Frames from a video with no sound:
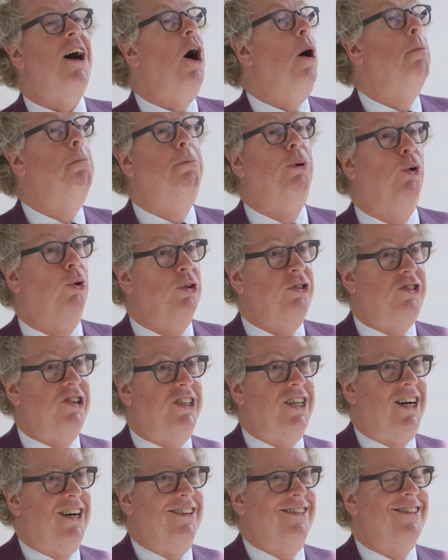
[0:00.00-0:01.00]
are born
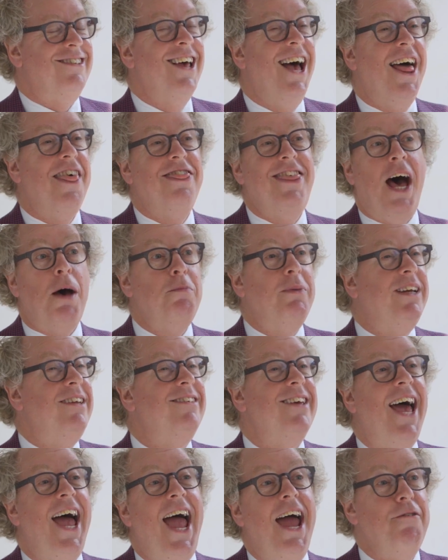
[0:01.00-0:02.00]
to dance. That
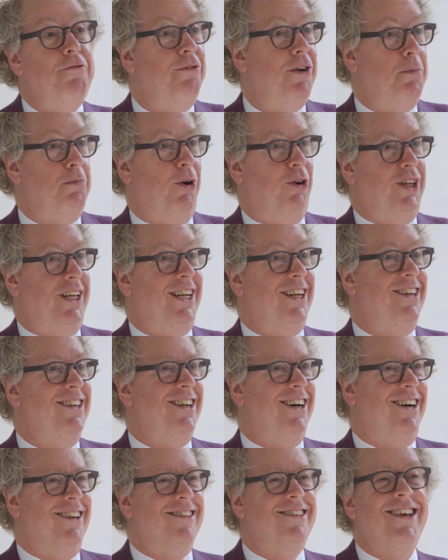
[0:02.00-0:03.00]
means everybody can
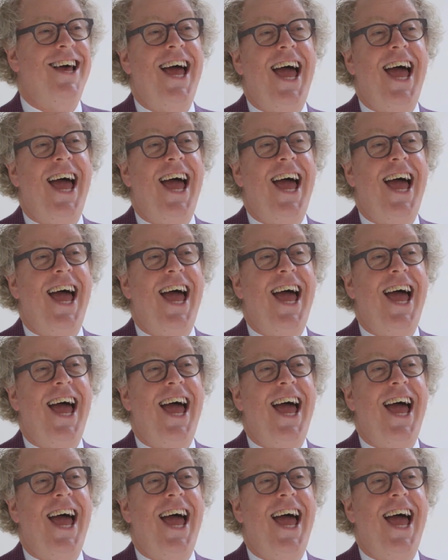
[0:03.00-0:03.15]
dance.